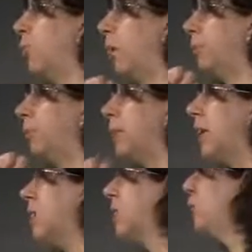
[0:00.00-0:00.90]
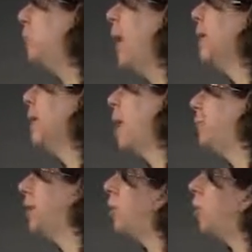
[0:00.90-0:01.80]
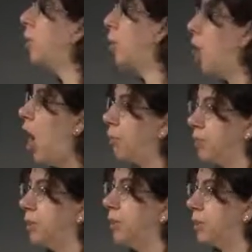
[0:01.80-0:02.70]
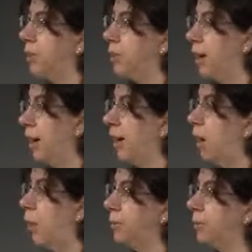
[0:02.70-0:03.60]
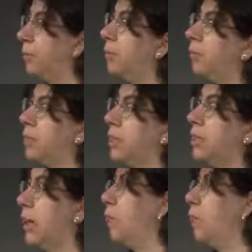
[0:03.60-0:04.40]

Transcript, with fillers: optimization, you may end up in a local optimal uh, optimum, which is a,